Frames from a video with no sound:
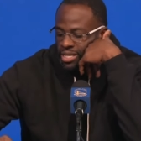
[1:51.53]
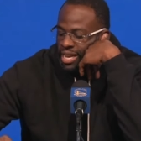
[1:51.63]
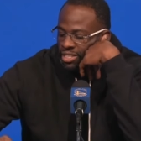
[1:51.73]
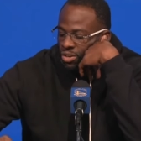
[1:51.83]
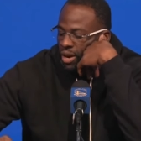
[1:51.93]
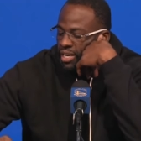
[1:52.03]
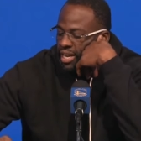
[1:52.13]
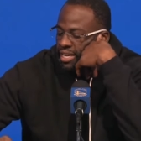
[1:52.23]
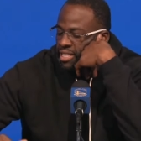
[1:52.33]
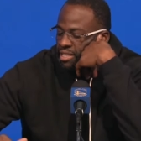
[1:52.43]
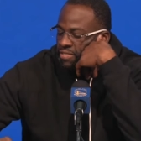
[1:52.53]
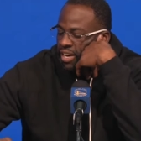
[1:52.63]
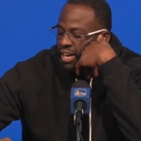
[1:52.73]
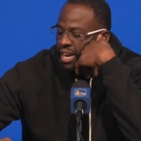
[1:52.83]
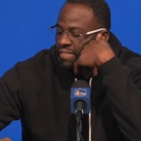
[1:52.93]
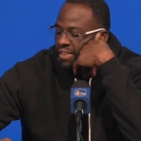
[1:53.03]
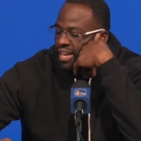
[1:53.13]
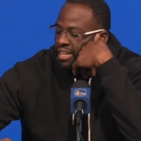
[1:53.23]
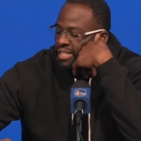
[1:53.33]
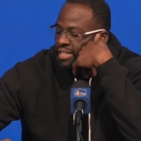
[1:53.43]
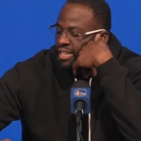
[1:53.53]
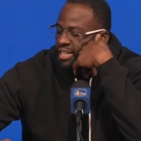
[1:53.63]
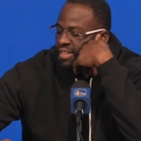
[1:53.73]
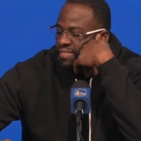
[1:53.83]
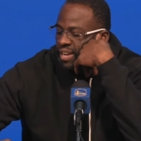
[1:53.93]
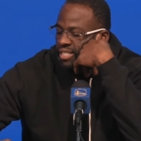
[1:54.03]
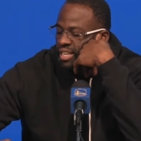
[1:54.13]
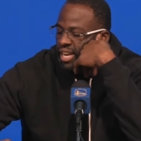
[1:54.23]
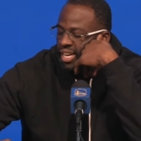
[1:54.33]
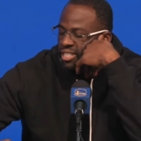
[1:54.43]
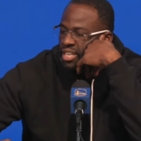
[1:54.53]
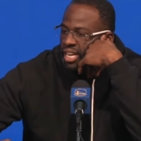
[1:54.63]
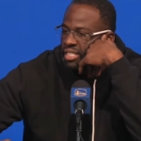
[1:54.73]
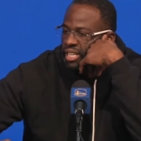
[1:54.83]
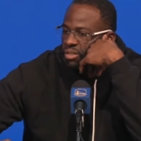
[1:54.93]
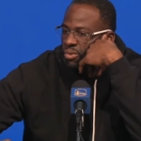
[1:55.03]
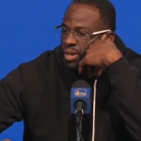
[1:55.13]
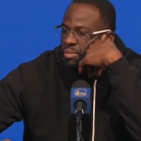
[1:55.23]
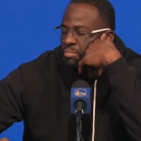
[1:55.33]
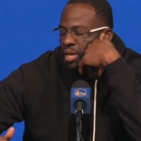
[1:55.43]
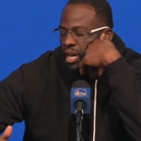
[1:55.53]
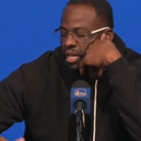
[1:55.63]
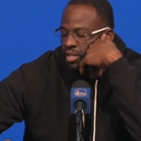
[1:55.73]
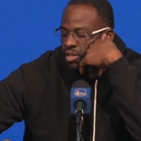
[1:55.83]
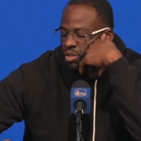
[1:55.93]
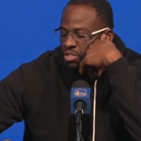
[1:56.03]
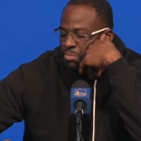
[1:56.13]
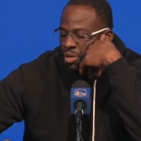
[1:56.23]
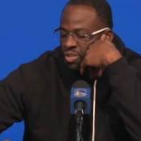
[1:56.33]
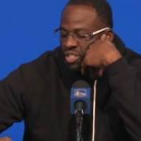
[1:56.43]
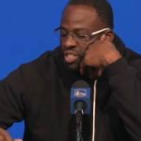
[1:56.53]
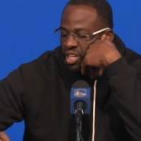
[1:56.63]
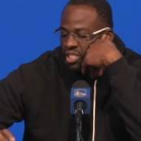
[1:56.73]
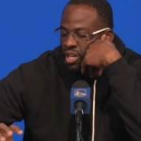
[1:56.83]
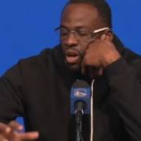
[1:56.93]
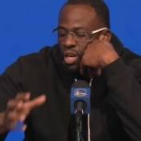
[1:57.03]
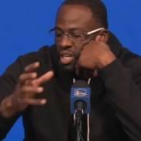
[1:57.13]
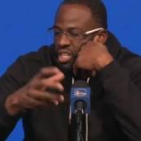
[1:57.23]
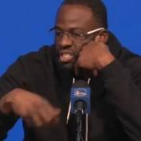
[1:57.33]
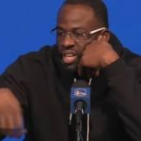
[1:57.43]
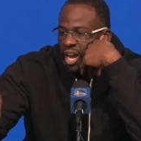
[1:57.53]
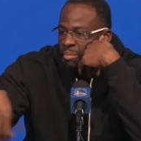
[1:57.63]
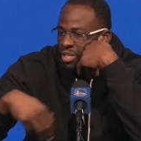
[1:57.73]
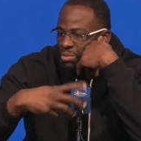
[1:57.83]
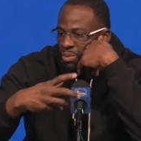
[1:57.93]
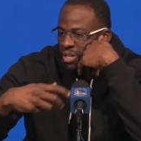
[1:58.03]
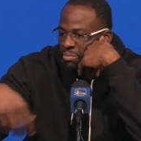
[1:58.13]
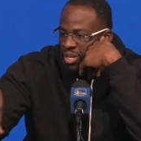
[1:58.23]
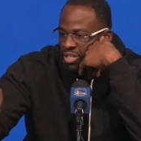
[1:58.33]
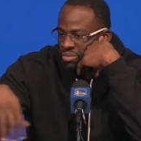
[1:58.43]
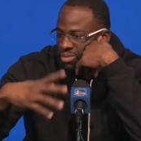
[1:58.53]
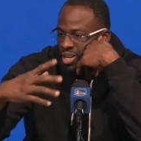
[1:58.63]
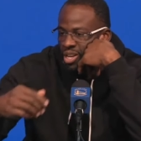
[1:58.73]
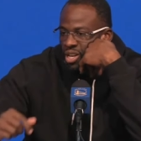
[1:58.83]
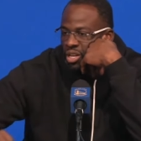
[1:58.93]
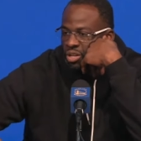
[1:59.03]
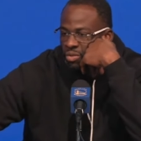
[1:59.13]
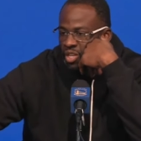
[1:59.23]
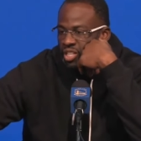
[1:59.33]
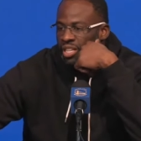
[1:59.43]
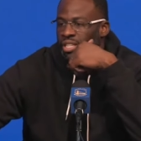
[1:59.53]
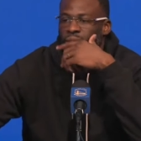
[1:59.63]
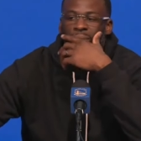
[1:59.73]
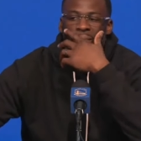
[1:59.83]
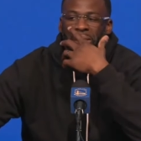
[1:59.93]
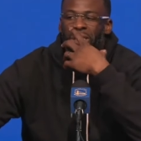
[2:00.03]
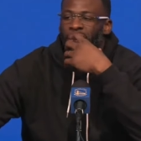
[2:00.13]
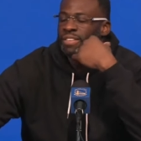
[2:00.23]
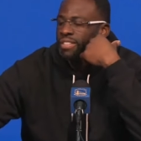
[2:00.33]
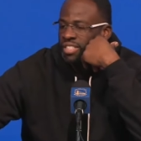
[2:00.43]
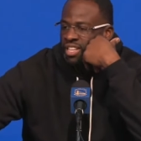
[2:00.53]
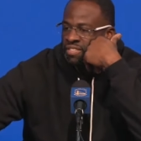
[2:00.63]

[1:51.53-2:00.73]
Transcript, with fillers: Trace has great length. He's very athletic. He affects a lot of shots at the rim. Uh, you know, Sabonis does all of his damage pretty much within 10,